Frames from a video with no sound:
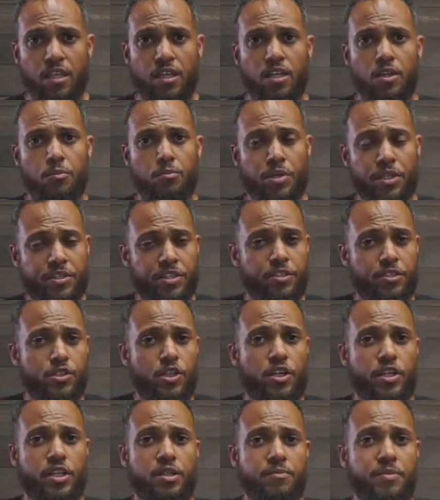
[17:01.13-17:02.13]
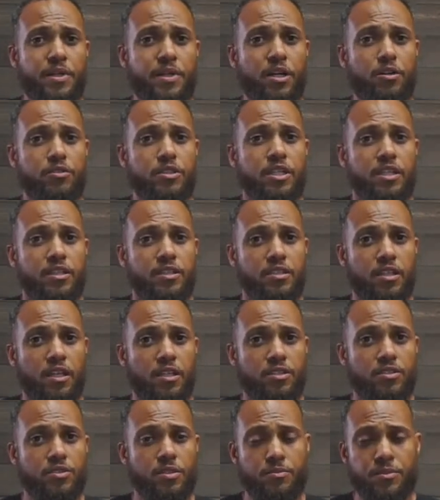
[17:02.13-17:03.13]
But they're talking about
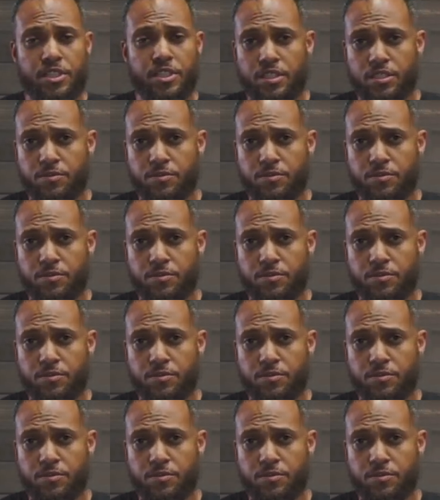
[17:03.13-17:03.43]
some of these